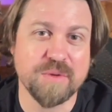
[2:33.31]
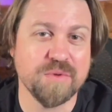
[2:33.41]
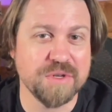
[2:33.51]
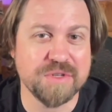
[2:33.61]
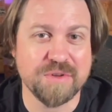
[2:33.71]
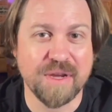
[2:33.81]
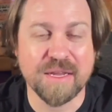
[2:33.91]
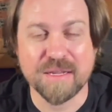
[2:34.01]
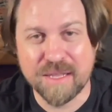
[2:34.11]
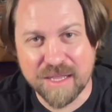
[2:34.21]
We're just trying
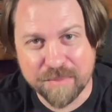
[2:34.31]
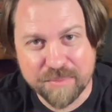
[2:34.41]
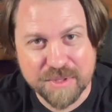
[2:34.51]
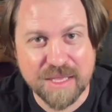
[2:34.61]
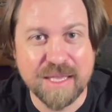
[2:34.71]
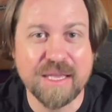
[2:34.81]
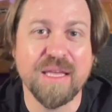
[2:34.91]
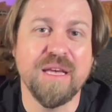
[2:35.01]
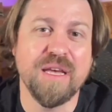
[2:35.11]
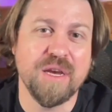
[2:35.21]
to kind of play
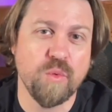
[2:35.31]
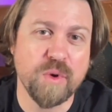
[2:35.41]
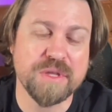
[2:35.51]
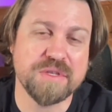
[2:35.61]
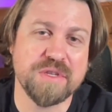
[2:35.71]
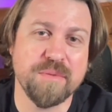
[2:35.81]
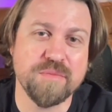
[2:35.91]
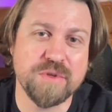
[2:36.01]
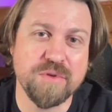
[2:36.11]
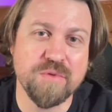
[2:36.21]
with some
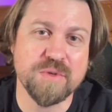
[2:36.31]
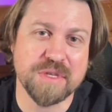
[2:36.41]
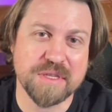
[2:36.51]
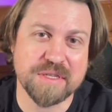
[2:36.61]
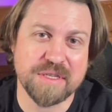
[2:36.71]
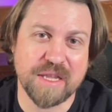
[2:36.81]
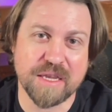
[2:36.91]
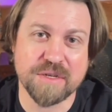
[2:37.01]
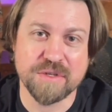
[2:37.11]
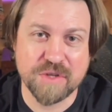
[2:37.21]
tunes at this
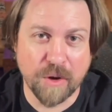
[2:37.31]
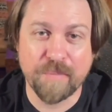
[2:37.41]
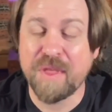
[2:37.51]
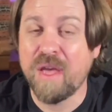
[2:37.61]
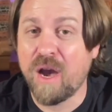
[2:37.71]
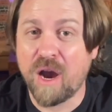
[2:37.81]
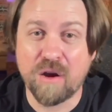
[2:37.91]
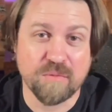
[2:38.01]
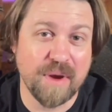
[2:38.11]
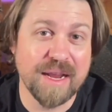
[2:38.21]
stage. So
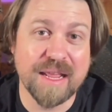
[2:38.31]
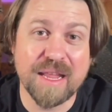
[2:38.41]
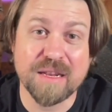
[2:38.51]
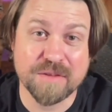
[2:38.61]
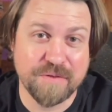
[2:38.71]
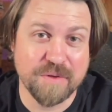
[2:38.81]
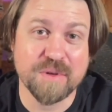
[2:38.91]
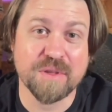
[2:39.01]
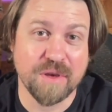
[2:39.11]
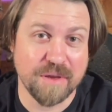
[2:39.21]
our right hand is
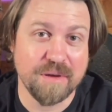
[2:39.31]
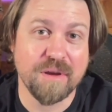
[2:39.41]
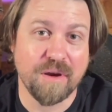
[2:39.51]
feeling good.